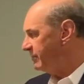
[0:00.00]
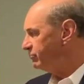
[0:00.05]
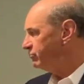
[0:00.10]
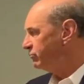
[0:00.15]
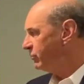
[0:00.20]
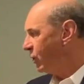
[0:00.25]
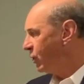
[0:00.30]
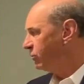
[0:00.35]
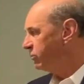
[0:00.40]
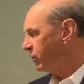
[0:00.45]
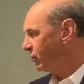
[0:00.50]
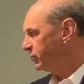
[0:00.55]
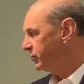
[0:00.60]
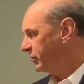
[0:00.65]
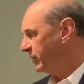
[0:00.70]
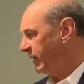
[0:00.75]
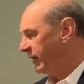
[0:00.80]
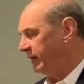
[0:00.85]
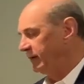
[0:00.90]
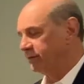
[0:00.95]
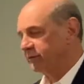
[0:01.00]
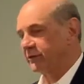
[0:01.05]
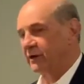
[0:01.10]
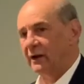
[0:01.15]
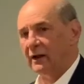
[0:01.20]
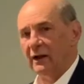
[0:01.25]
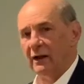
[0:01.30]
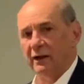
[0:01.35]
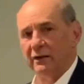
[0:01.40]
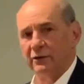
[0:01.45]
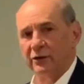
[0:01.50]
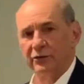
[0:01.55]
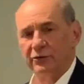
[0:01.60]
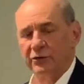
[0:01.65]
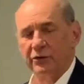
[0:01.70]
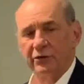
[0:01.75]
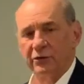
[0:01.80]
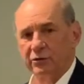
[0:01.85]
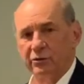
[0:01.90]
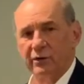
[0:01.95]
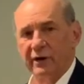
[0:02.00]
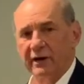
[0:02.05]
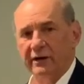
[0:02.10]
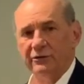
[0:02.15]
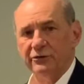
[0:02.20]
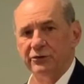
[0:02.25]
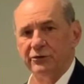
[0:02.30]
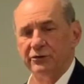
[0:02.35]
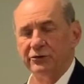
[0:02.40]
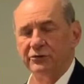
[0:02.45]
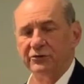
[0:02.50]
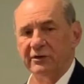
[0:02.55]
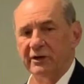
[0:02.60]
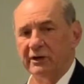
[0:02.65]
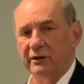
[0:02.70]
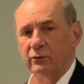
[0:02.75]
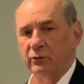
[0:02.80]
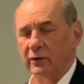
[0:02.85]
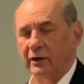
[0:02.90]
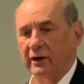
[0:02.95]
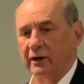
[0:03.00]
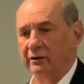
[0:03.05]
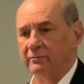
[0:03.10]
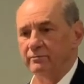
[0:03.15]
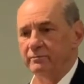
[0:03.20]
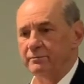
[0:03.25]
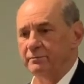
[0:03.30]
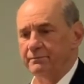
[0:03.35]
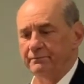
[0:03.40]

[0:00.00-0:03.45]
Mobile cranes. Those are the cranes you see where